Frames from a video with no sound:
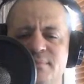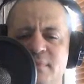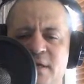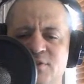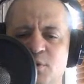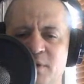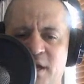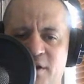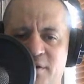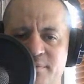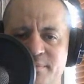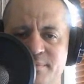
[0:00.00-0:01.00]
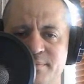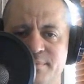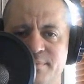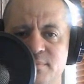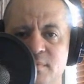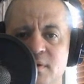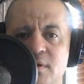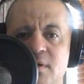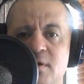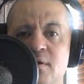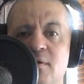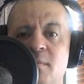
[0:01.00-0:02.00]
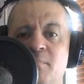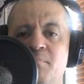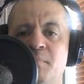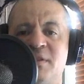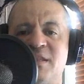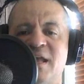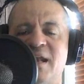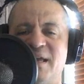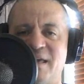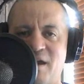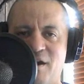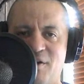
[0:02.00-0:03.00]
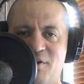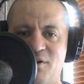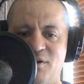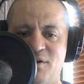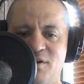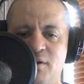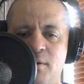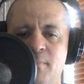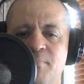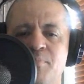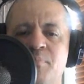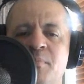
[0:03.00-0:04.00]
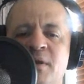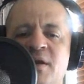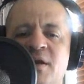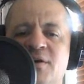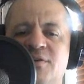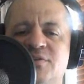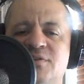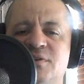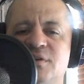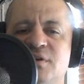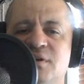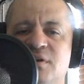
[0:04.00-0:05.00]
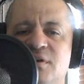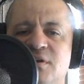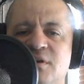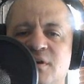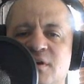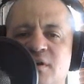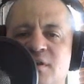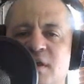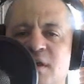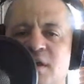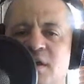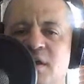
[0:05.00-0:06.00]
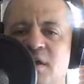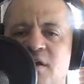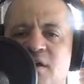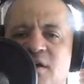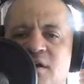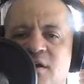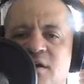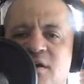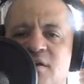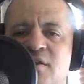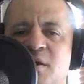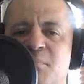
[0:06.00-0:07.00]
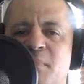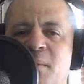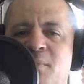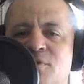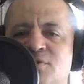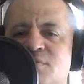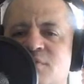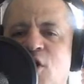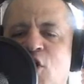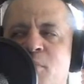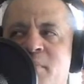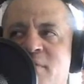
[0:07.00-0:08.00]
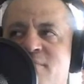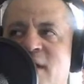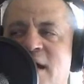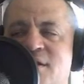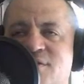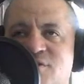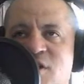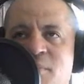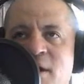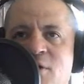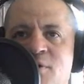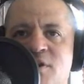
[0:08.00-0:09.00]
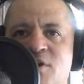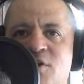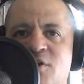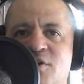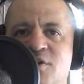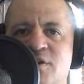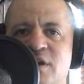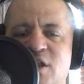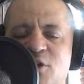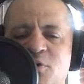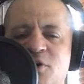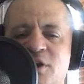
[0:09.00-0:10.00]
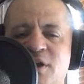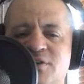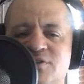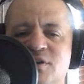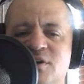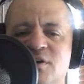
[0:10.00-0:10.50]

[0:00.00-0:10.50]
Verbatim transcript: I don't care. But then I cared. Because the members of the Army of Violence come out in their yellow hoodies.